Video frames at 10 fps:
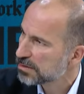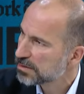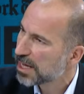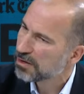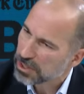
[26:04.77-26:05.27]

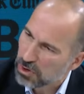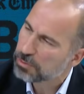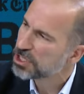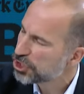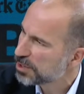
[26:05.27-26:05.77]
Now, it won't
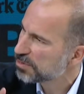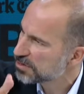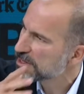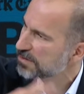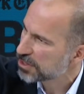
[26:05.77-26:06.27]
be cheaper
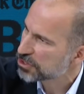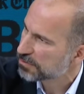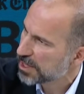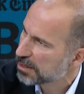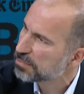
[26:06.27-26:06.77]
7 years
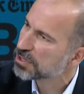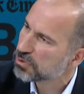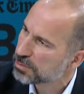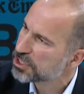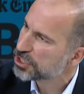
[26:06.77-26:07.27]
from now, but it
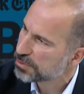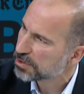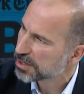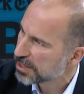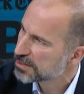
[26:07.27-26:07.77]
will be
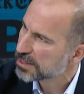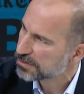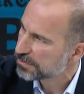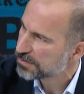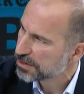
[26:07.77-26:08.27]
cheaper kind of 10 to
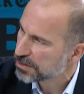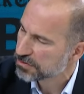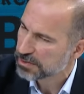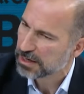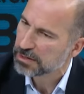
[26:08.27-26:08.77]
15 years
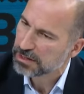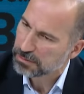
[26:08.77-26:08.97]
from now.